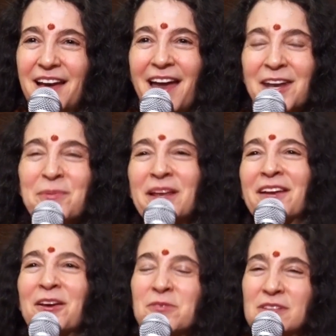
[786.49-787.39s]
Anybody
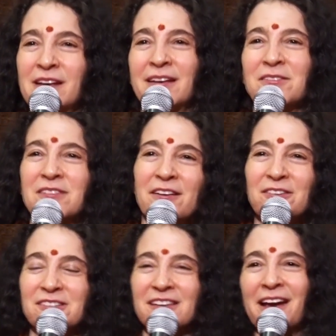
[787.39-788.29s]
going to go stand outside
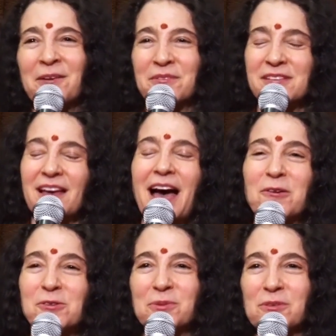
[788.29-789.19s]
her side
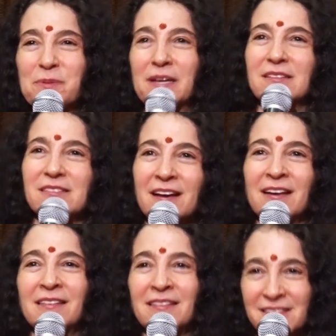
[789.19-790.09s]
house with a picket
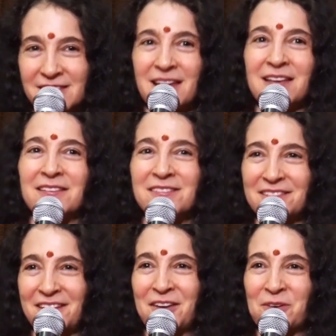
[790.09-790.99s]
sign that says,
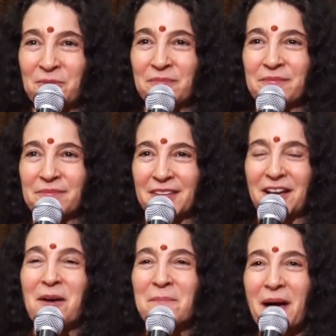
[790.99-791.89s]

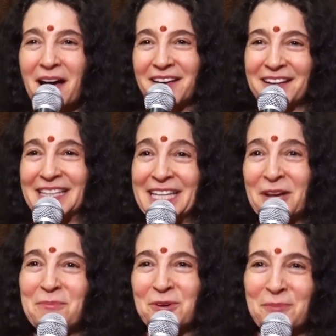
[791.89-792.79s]
come back and clean
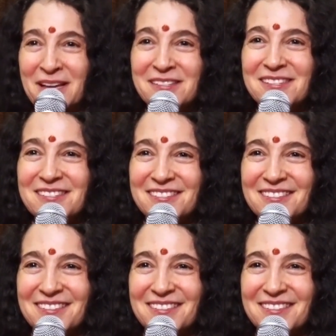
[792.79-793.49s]
up your mess?